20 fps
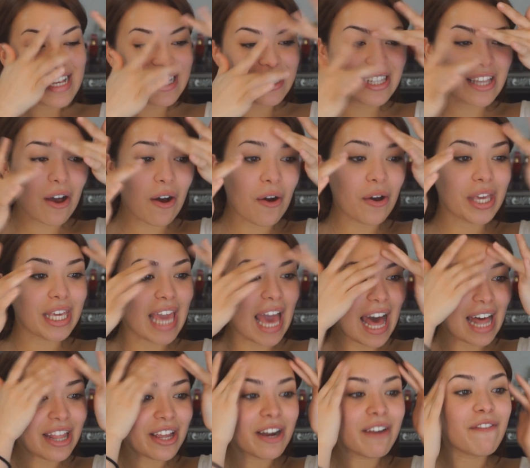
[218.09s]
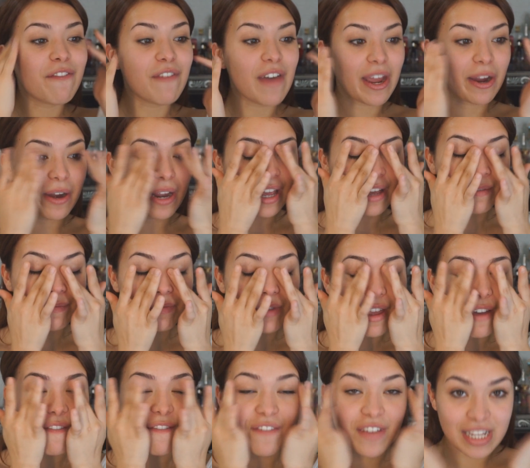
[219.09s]
So yeah, they're very
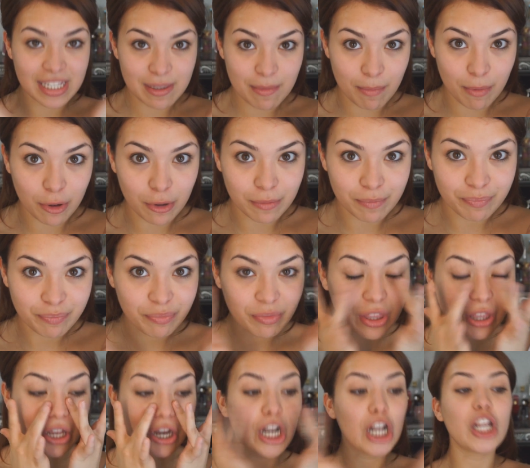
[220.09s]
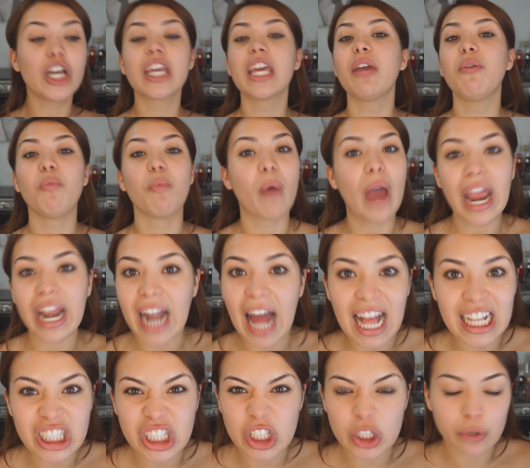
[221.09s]
visible. They're looking right
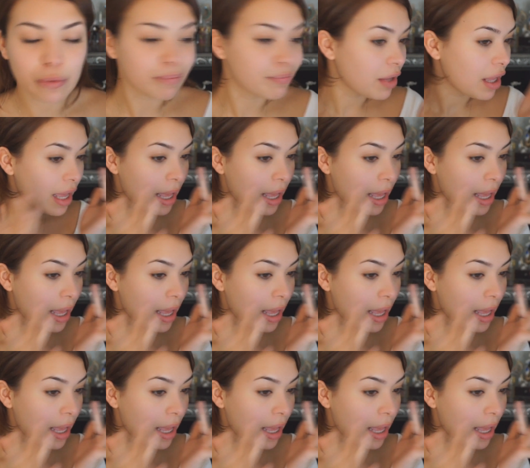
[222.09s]
at you.